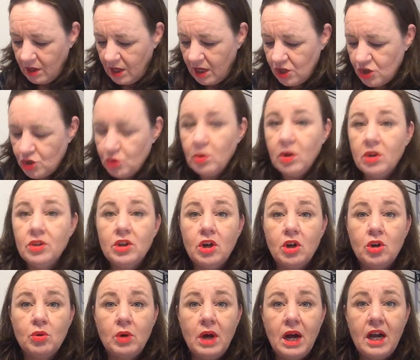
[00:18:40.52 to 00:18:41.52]
As you all
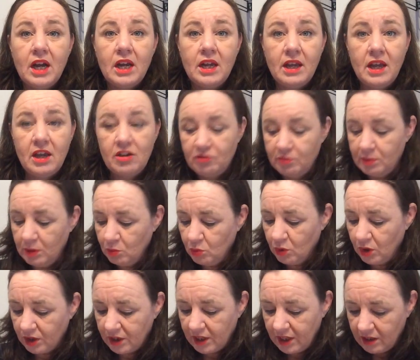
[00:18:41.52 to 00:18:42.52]
know, I have been
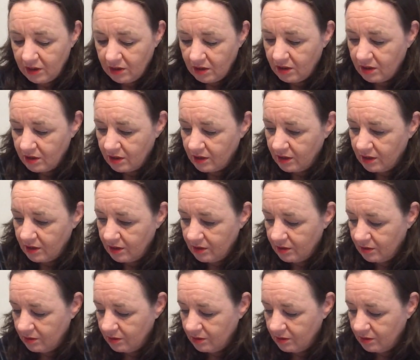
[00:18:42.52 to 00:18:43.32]
working on,